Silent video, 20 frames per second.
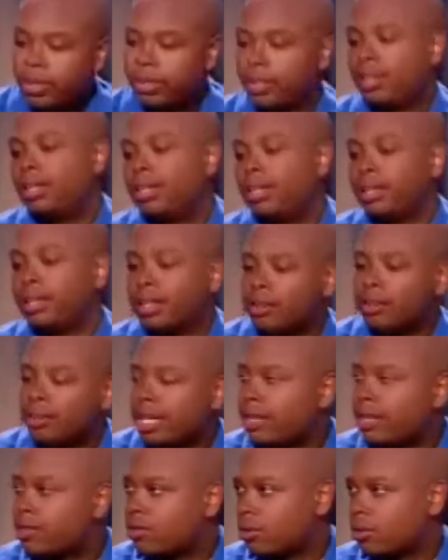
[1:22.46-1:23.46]
the LEGO
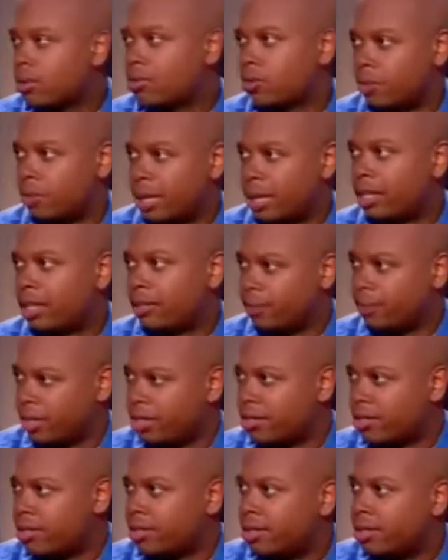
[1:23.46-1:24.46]
Mindstorm's robotic
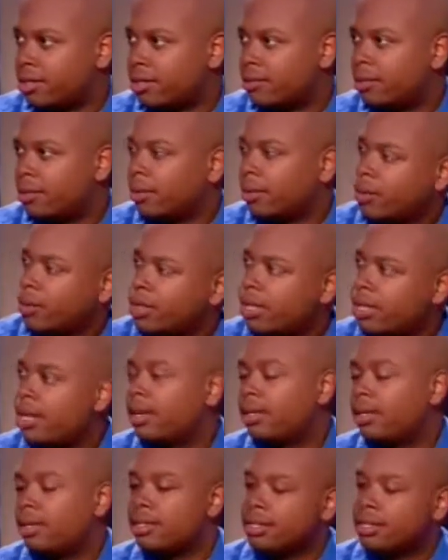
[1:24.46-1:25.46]
convention system. And what
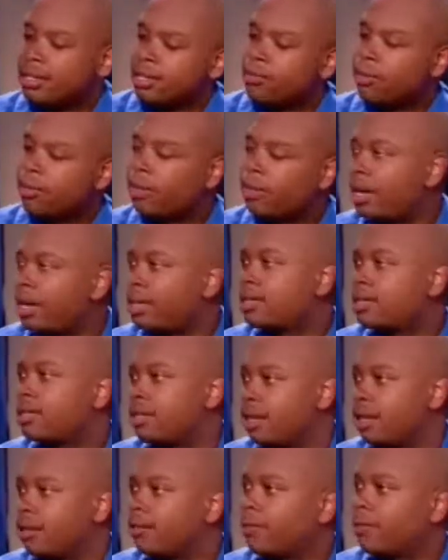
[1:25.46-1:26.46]
that is, it's a robotics
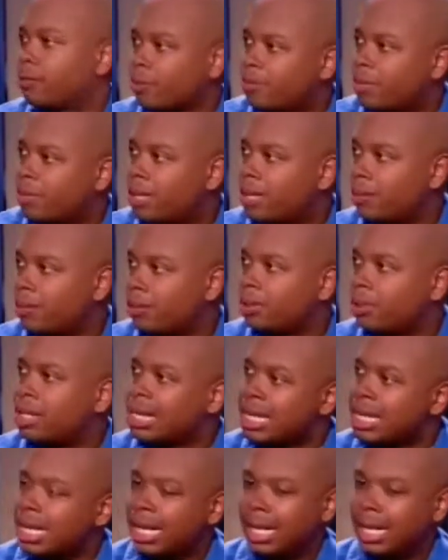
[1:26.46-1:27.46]
set for people
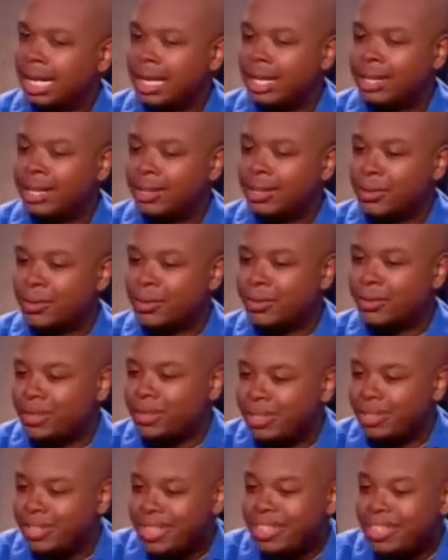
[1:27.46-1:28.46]
who
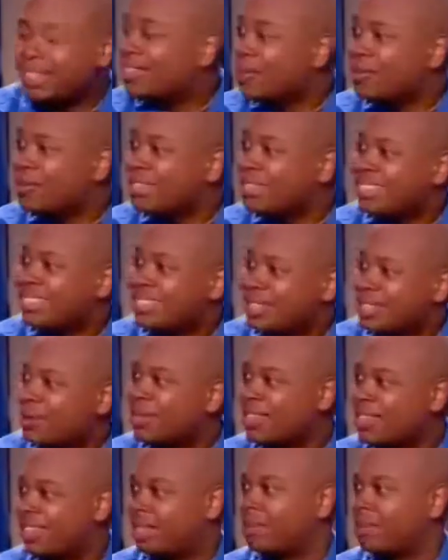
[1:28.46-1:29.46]
don't need to know
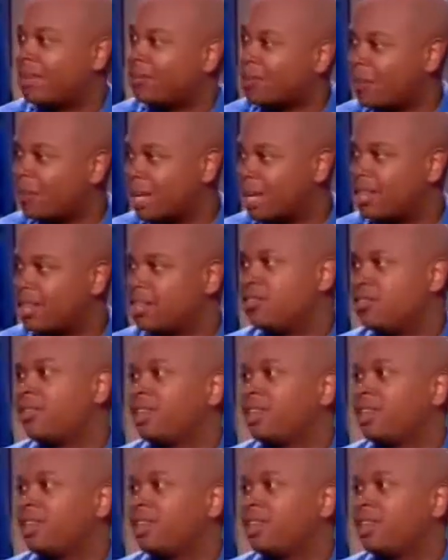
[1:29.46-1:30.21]
anything about robots. You can